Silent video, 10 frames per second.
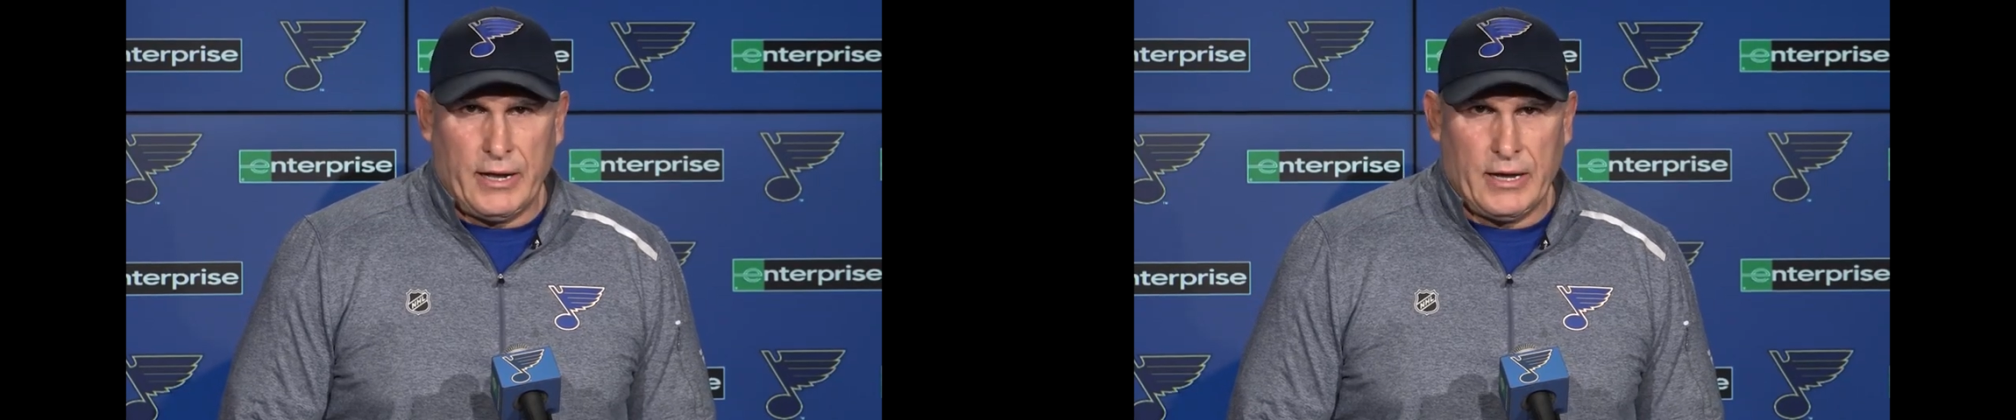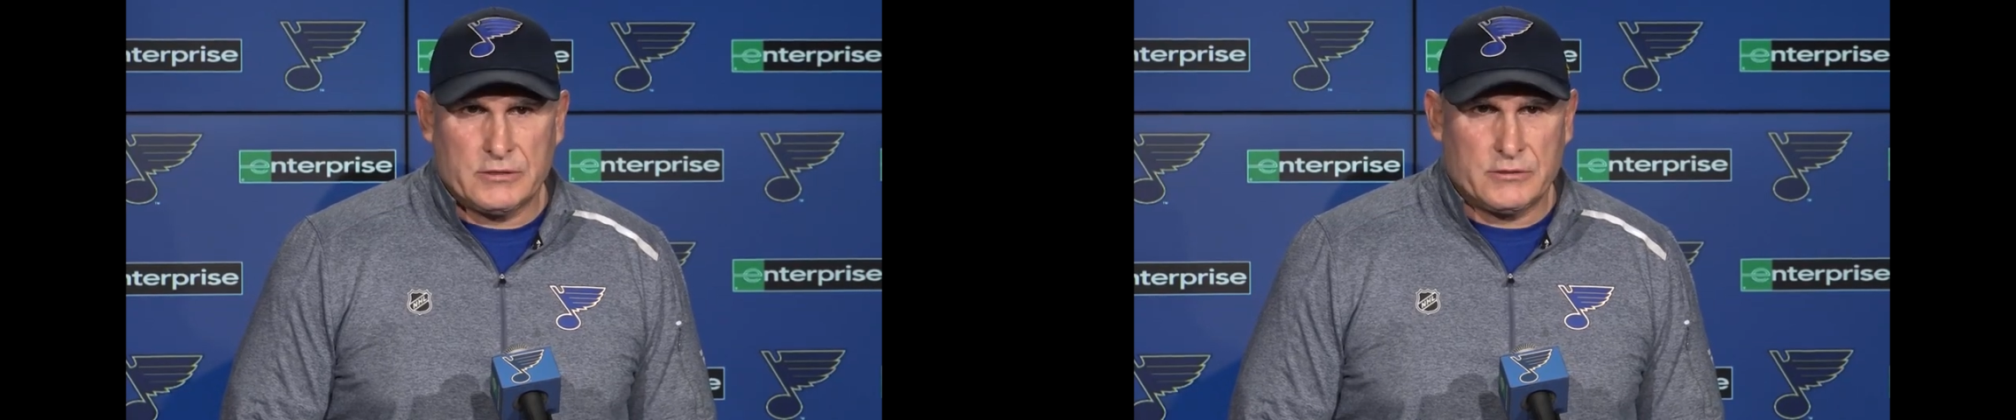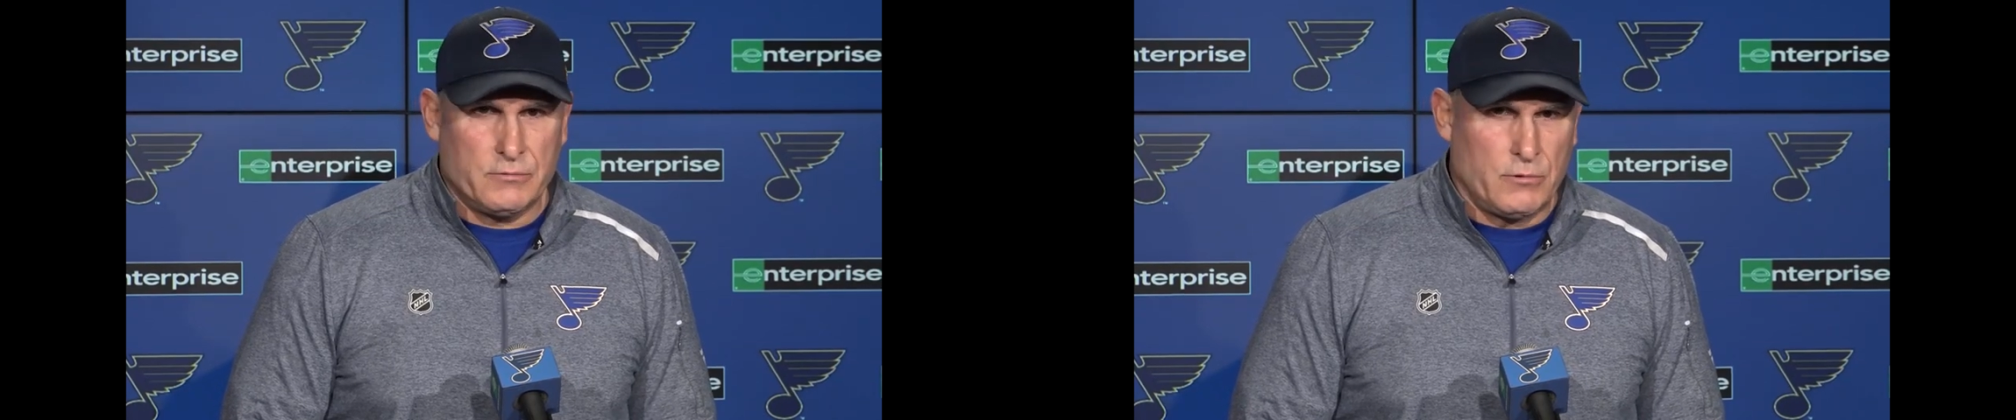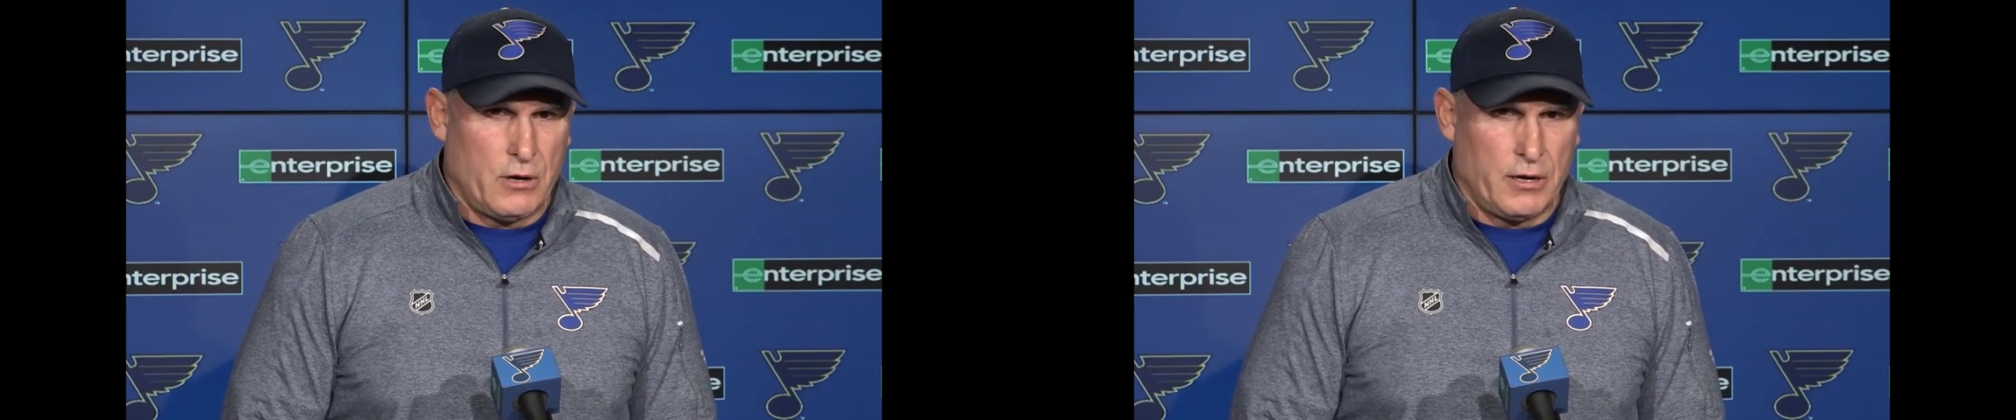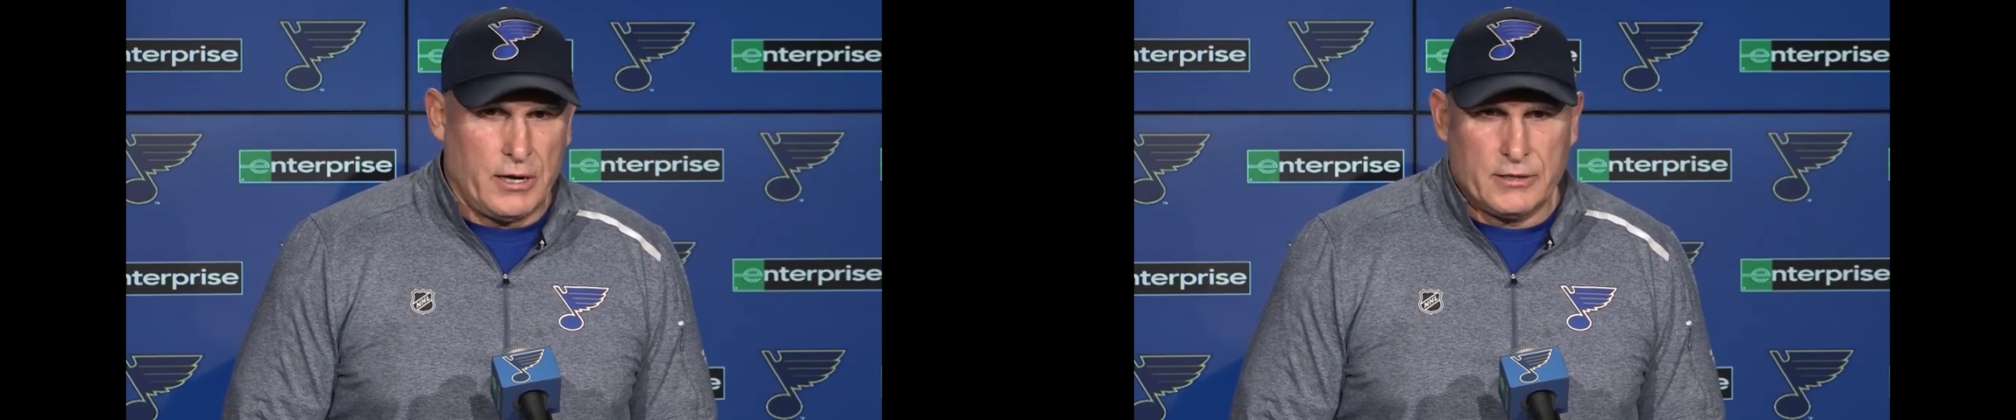answer,
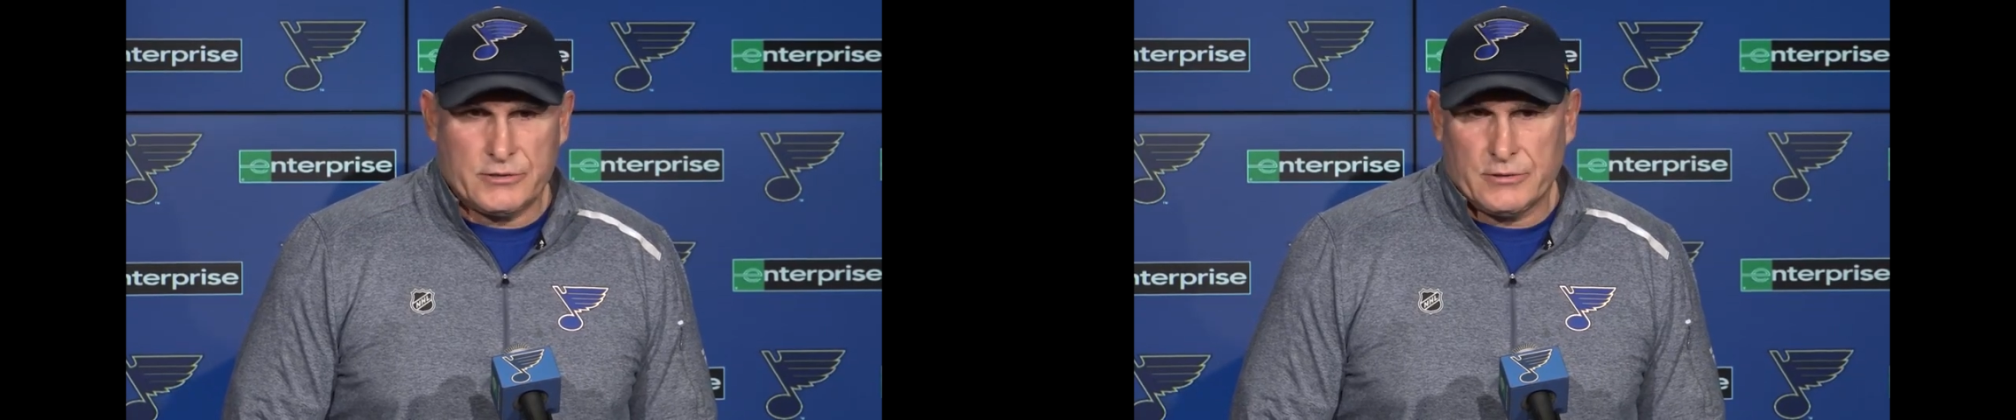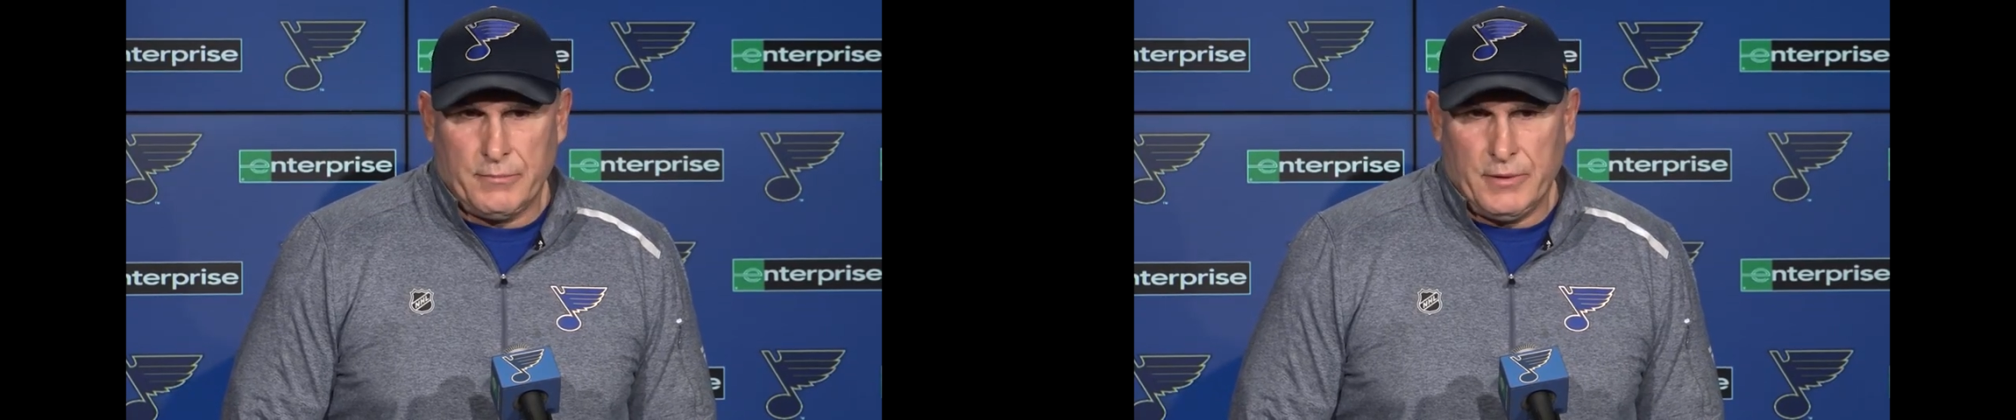wrong answer.